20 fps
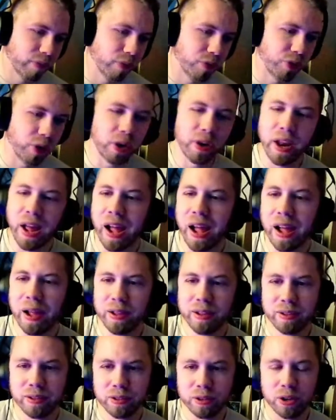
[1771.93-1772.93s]
they're not
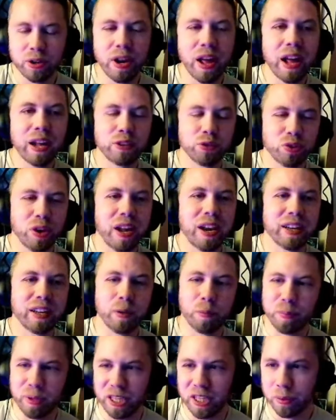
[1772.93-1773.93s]
they're not trying to
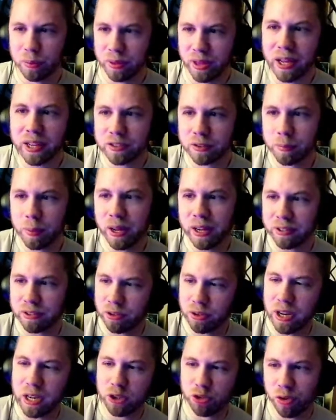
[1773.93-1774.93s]
compete with Xbox.
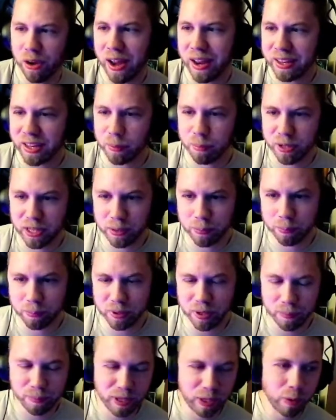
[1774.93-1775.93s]
They're not trying to compete
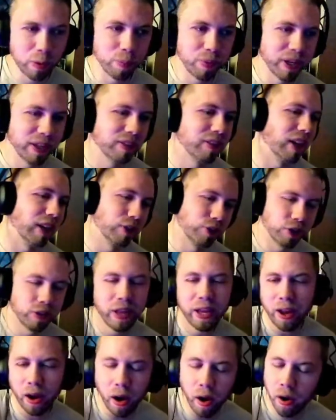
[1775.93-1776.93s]
compete with PlayStation.
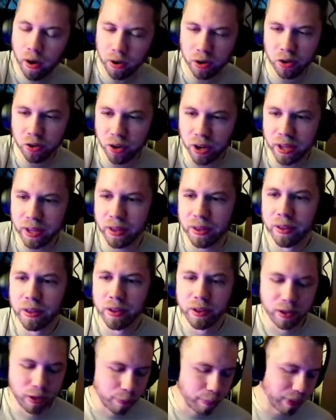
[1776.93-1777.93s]
They are, right?
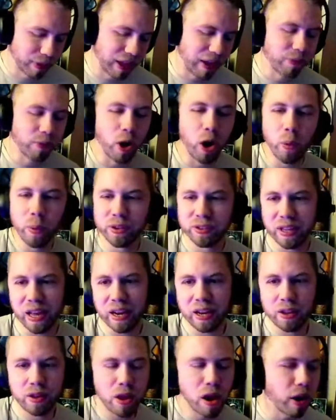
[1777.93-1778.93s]
But they've always got
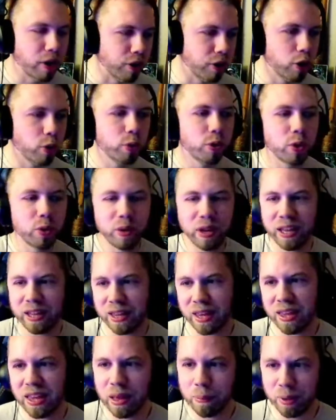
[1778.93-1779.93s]
a, a new
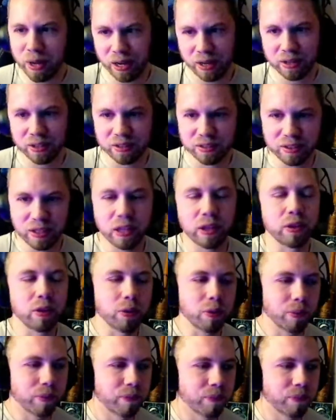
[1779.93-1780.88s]
unique gimmick to sell you.